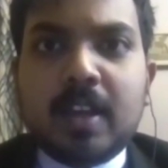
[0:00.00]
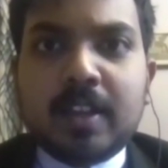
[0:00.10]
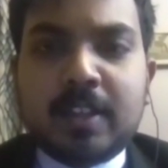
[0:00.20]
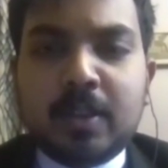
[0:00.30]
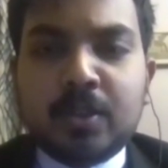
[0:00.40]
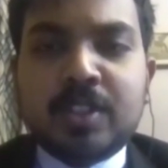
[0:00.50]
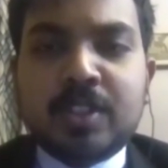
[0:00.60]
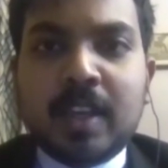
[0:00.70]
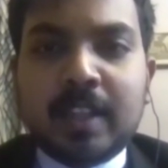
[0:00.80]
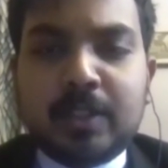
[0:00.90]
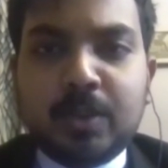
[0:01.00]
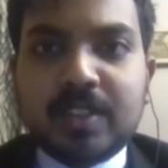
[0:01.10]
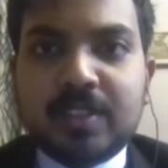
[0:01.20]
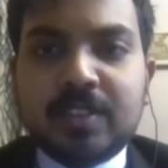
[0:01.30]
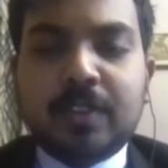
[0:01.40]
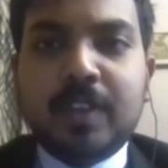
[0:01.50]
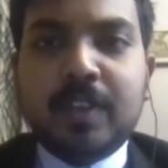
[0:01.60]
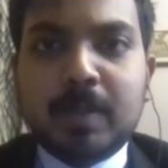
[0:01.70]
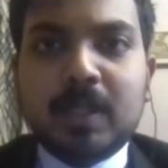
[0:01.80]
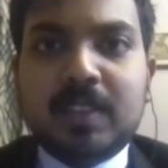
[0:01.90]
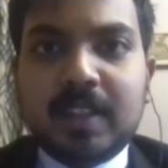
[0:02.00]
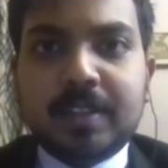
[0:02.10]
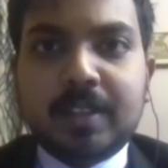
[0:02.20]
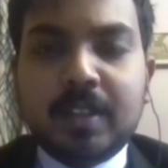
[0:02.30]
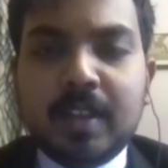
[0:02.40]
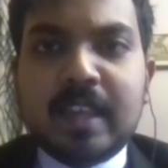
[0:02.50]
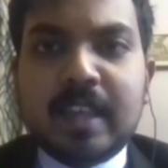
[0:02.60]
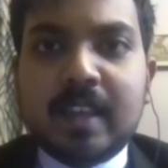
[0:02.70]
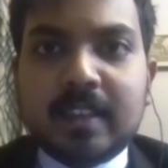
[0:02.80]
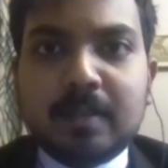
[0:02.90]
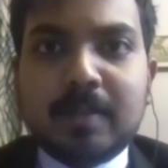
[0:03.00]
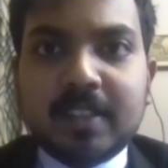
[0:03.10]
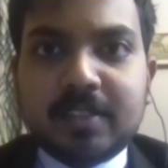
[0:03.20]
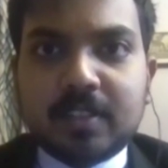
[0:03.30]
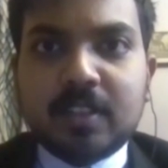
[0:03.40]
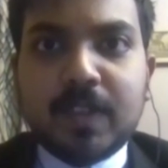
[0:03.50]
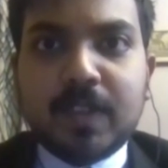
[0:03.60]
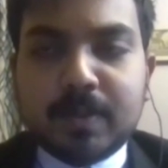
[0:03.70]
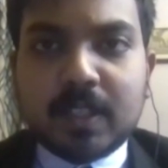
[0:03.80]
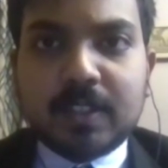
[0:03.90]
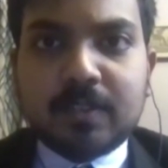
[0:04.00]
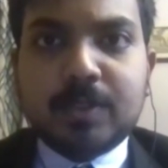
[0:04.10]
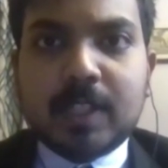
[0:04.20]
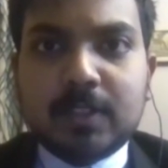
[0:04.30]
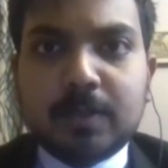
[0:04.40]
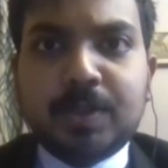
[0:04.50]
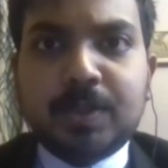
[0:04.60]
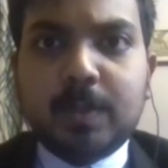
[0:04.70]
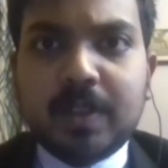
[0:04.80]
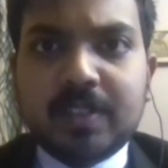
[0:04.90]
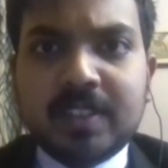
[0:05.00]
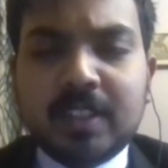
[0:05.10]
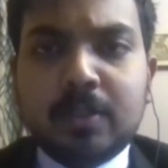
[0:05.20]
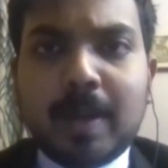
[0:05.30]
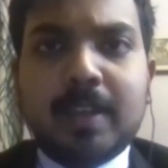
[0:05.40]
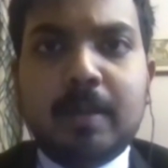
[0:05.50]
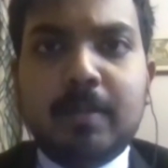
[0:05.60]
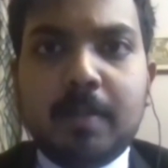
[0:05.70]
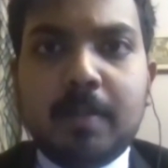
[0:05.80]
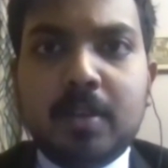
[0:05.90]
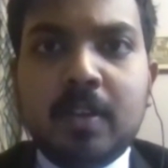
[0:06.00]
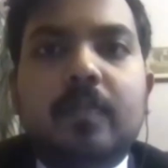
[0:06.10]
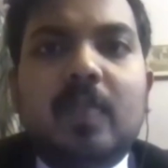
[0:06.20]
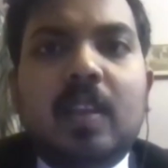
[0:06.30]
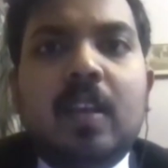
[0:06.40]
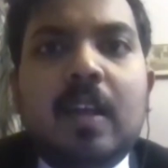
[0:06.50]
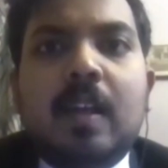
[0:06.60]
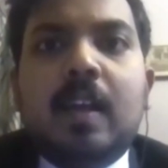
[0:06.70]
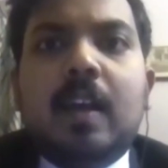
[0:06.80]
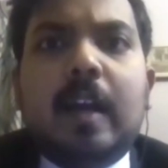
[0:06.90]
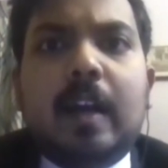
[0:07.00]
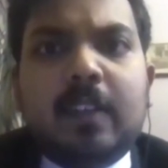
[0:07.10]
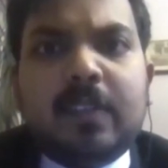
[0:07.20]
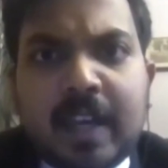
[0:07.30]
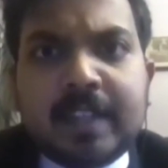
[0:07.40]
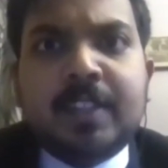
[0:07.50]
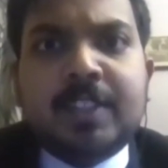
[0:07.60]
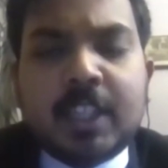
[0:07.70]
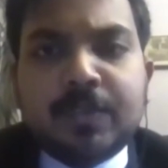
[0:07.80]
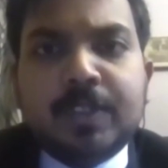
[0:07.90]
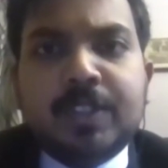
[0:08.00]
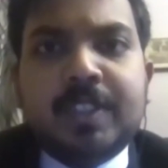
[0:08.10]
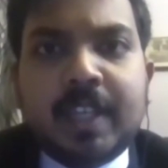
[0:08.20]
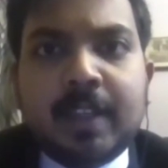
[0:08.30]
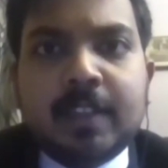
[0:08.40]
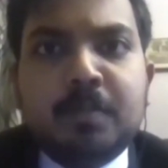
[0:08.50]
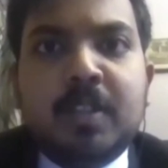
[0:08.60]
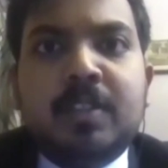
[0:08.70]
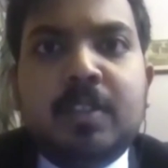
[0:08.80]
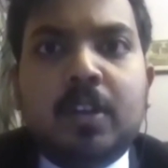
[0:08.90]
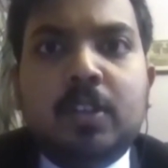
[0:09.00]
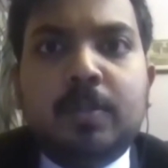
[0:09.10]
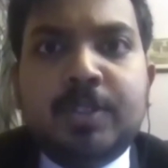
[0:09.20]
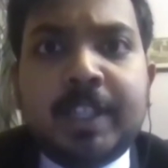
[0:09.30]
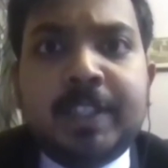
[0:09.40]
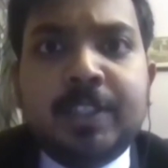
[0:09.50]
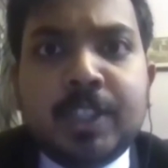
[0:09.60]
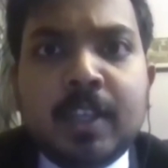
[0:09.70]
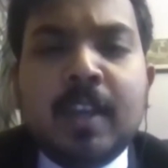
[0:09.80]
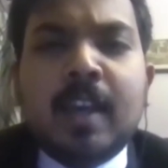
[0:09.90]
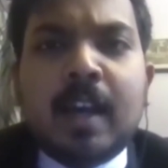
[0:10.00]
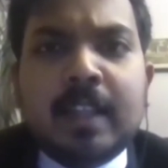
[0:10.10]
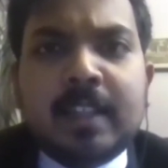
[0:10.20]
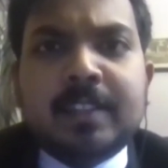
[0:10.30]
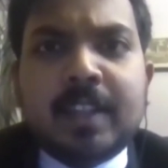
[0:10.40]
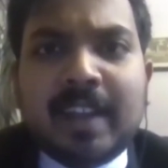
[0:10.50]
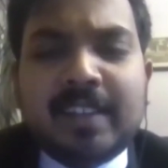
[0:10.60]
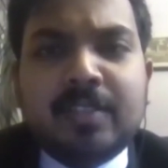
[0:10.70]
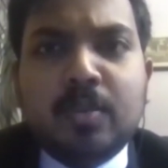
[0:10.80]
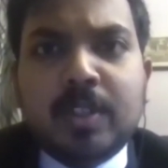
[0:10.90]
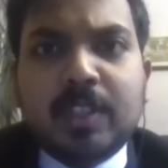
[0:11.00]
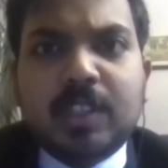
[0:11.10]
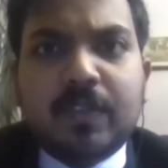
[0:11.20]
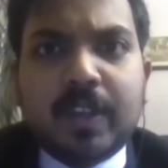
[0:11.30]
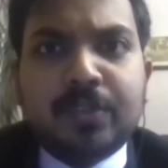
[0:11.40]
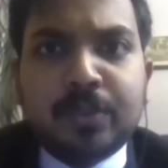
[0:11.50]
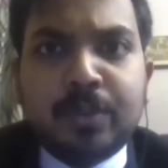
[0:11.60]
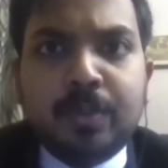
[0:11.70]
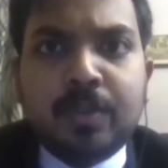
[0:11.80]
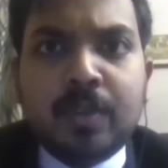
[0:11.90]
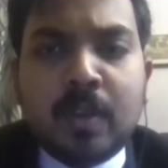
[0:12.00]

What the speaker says: A huge enthusiast of film and theater, he has a master's in film studies from Jadavpur University to back him up. Our final judge for the day is Mr. Arnum Chatterjee, another ex-student of our school.